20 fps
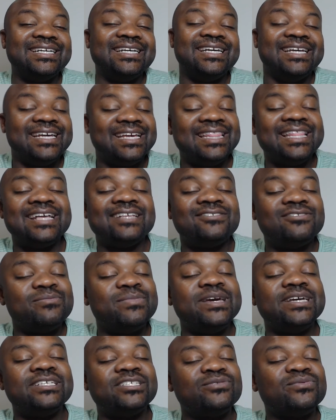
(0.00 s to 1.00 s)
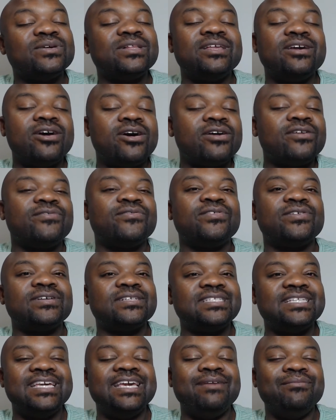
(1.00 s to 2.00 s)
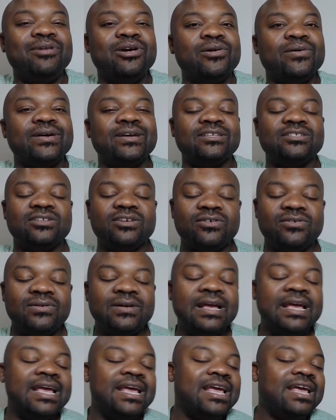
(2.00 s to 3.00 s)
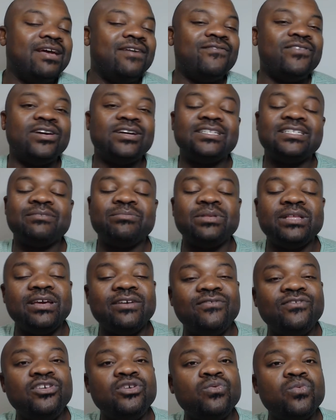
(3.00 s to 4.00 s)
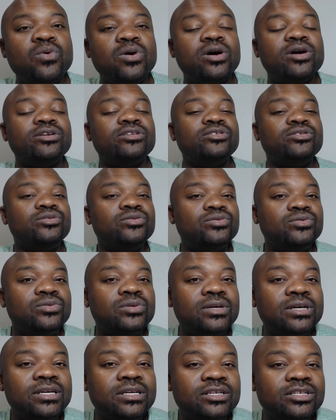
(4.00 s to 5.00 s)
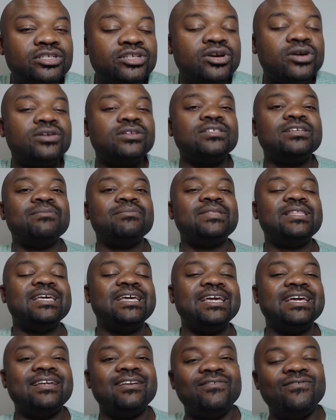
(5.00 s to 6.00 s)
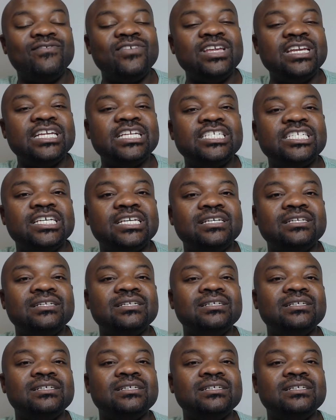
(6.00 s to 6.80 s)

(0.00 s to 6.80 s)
And that's what makes it really hard for us to keep going. So, very simply, if you want to start something and finish it,